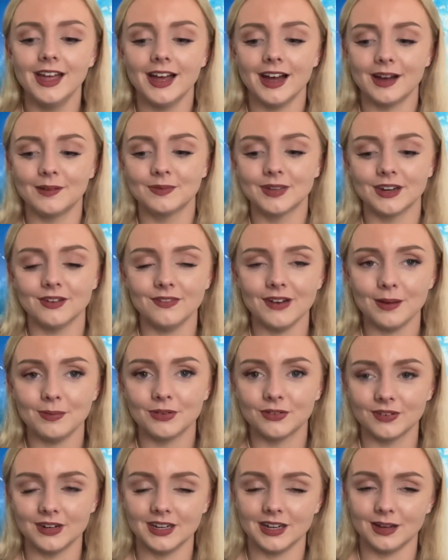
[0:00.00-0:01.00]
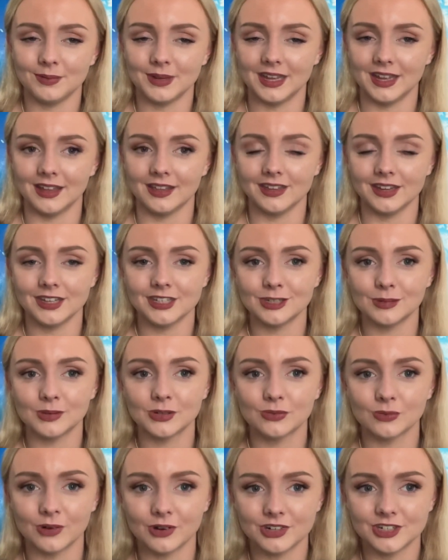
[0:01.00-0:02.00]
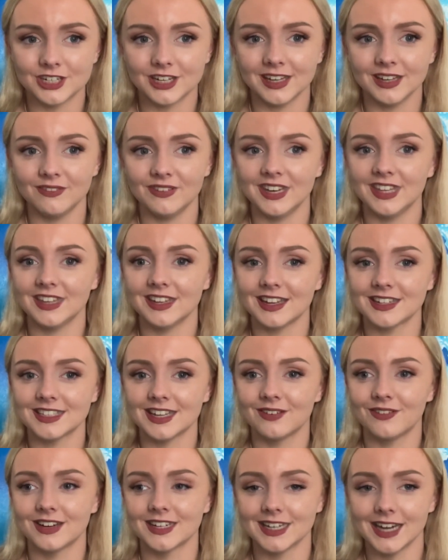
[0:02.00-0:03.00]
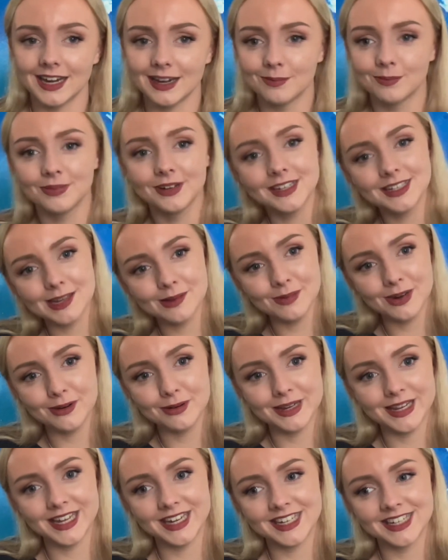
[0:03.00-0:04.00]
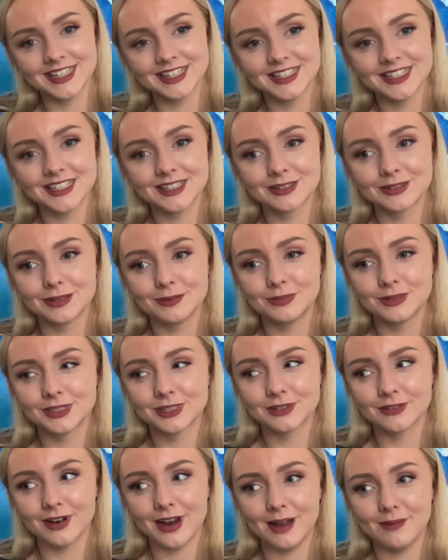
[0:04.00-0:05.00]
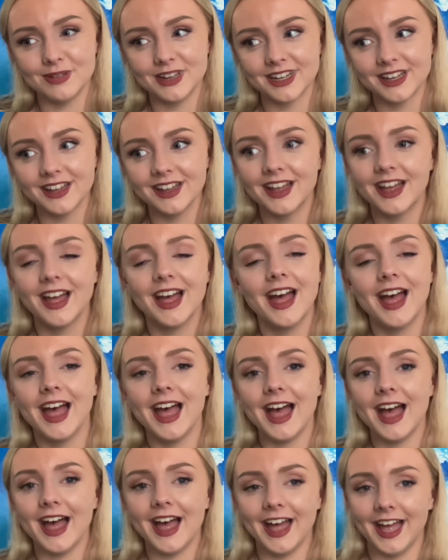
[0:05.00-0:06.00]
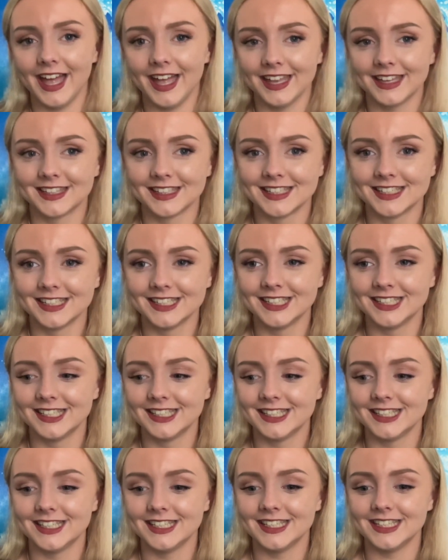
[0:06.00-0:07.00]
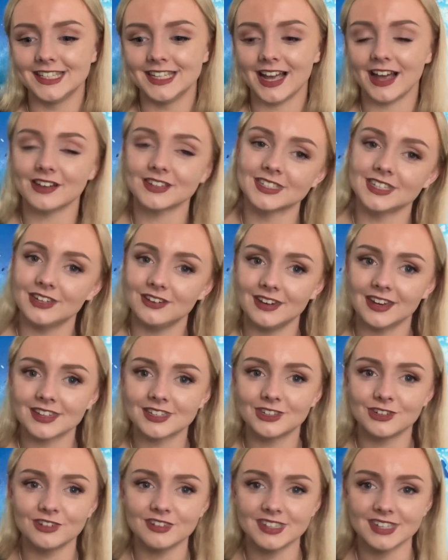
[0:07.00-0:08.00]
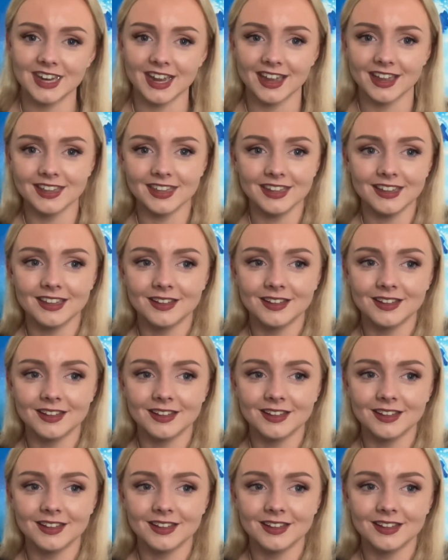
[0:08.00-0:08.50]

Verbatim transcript: I'm going to wrap your reading up here. Thank you so much for watching. If anything I said resonated, please let me know by liking and subscribing, and I'll see you next Tuesday.